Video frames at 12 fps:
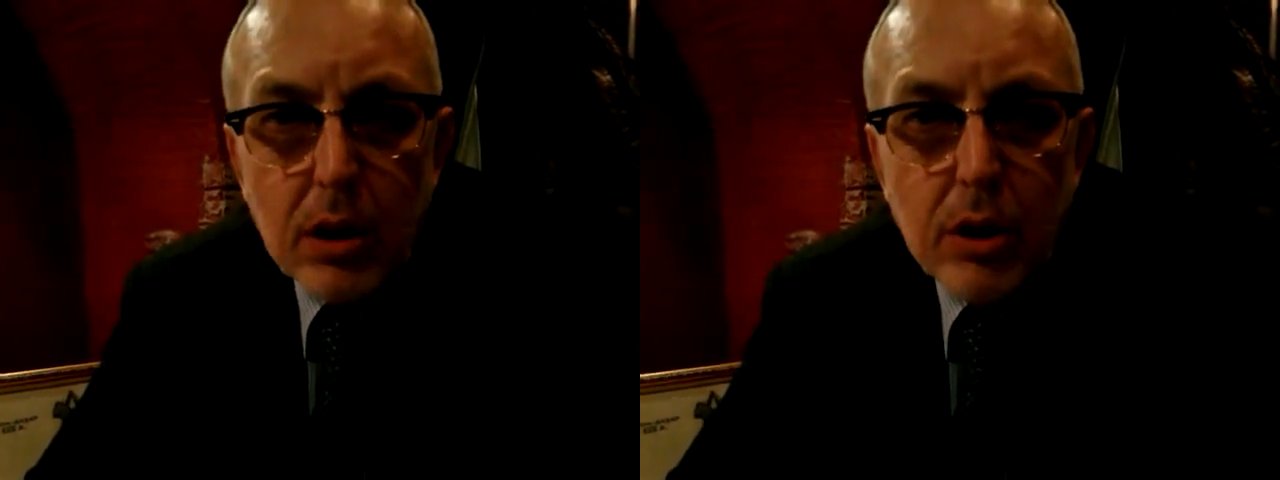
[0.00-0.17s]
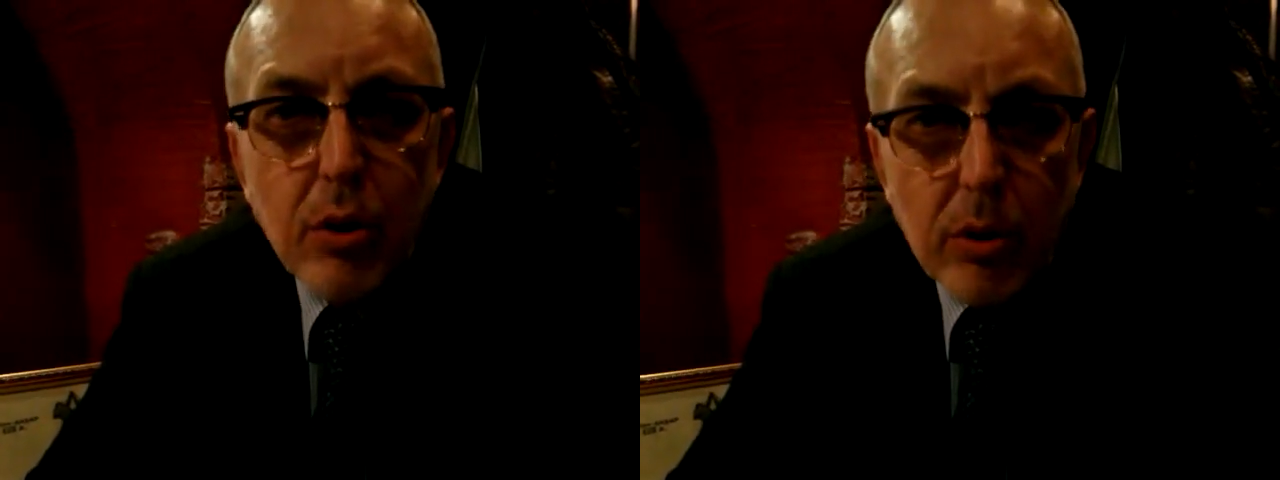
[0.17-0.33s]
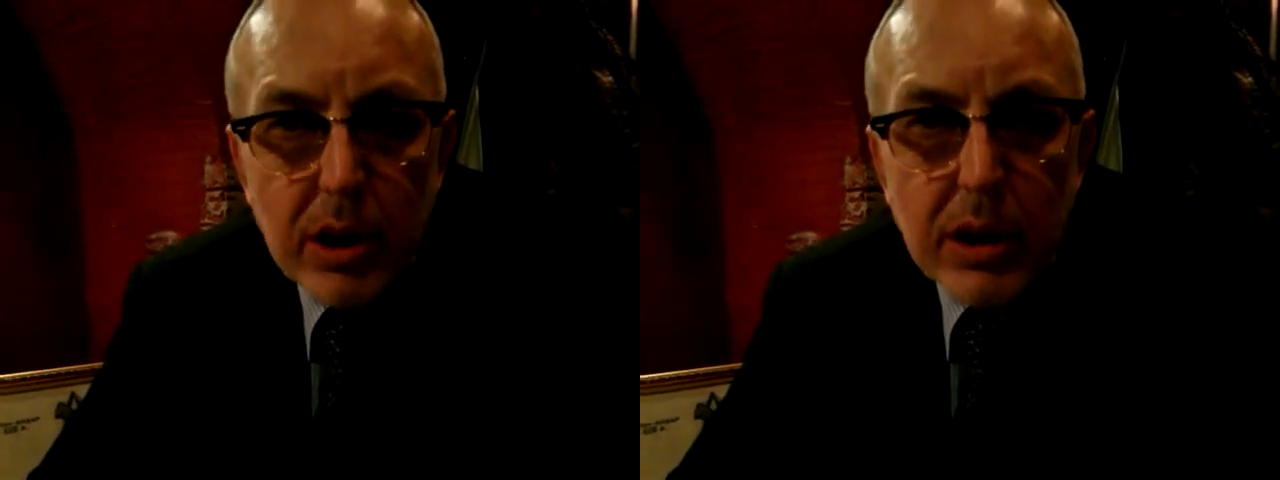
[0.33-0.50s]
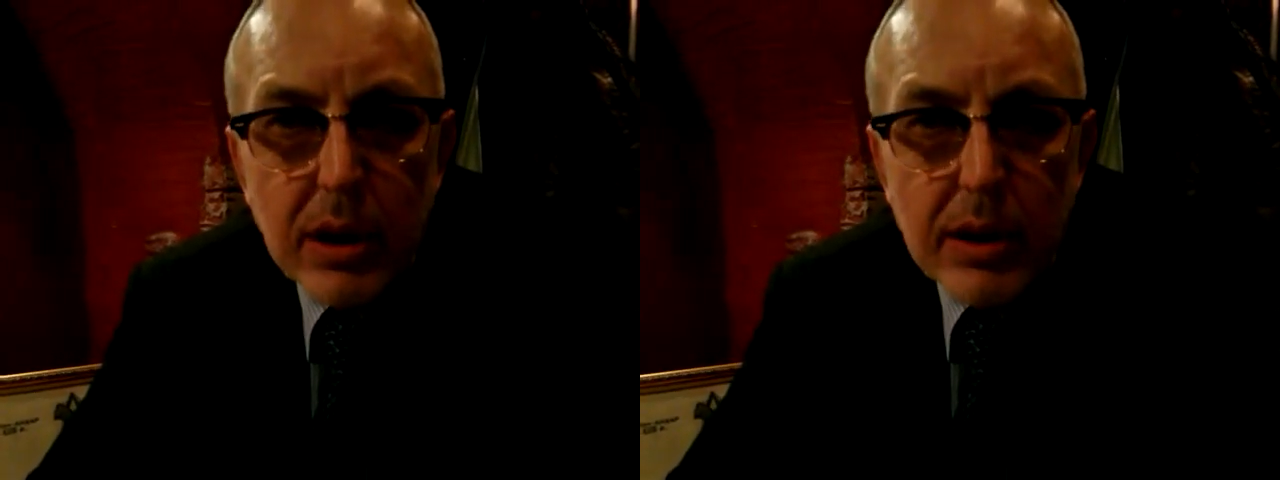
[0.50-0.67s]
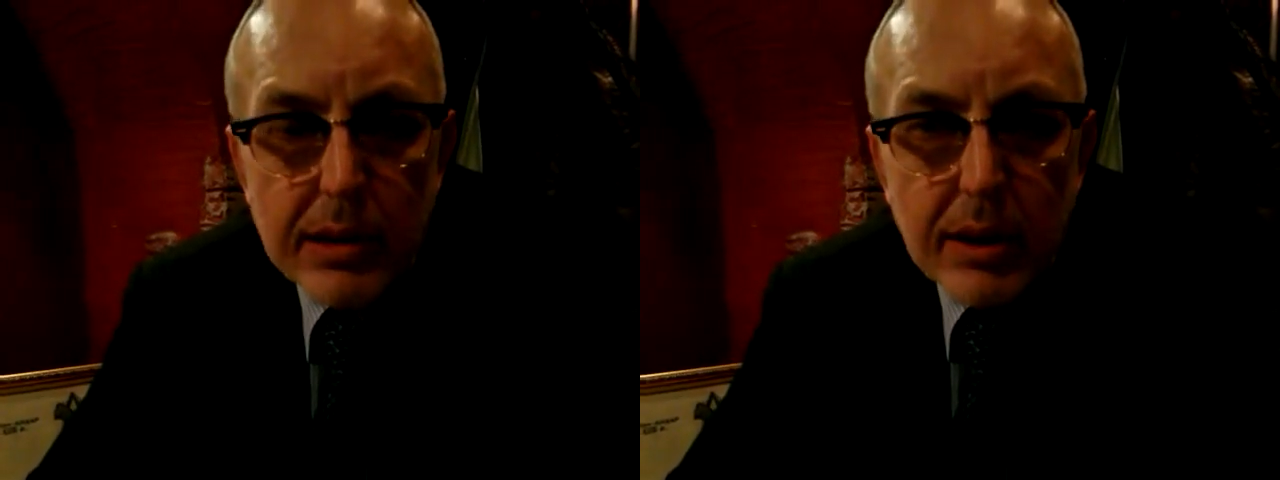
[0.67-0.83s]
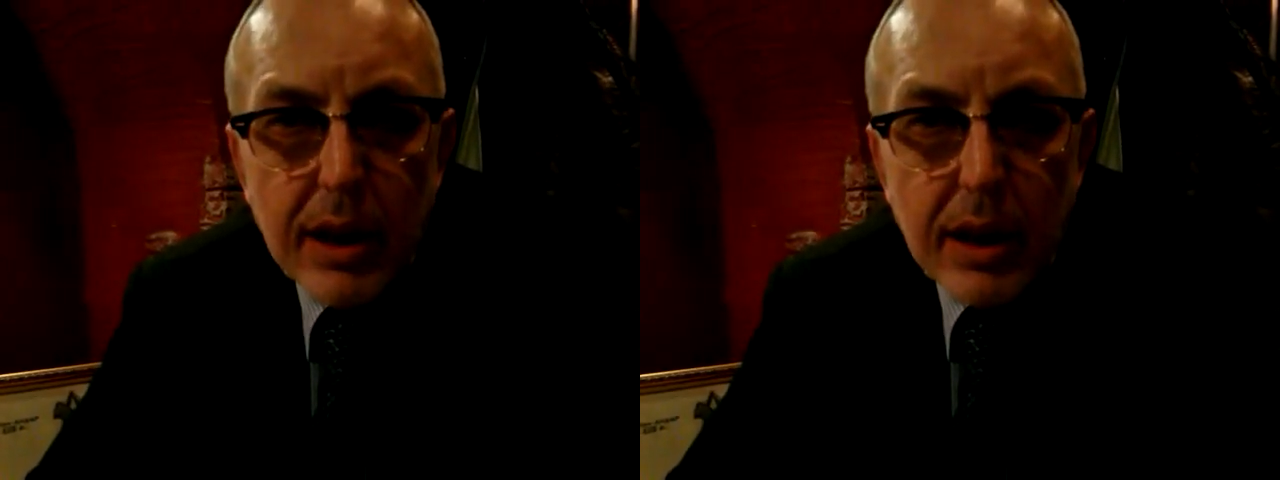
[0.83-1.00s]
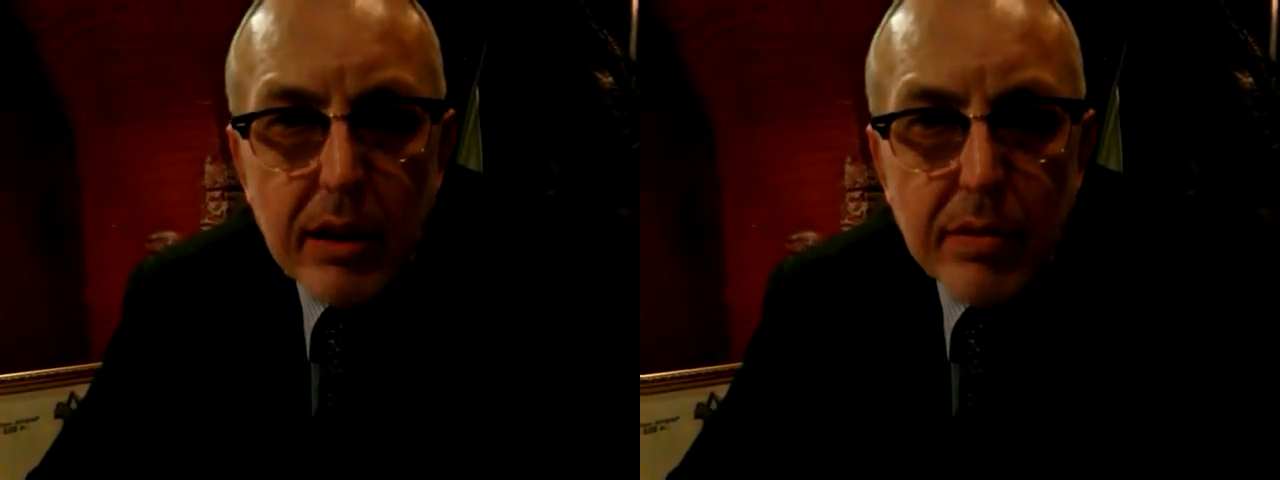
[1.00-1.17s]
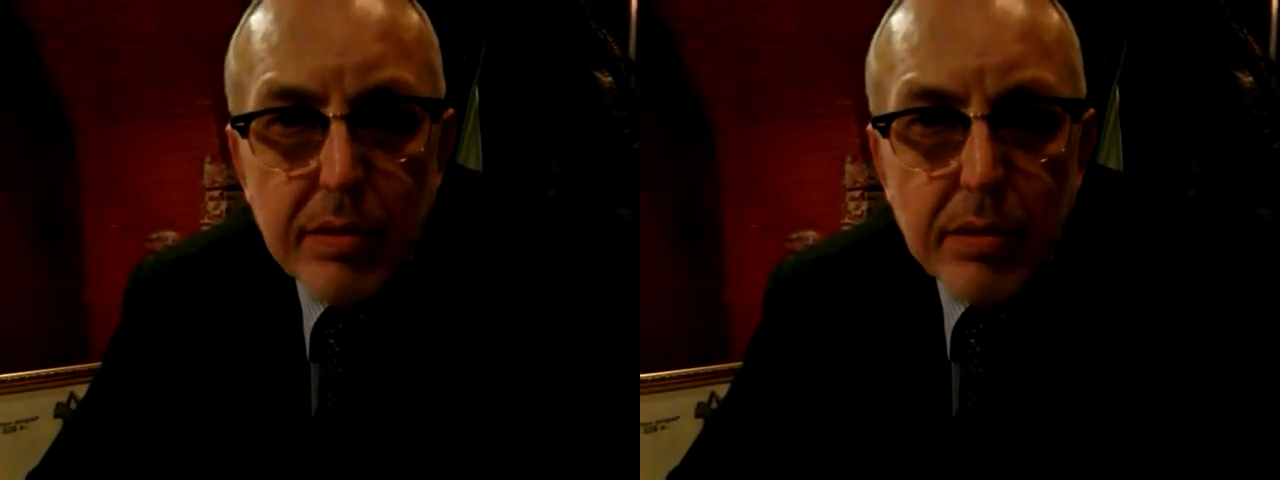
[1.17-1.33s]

during his life.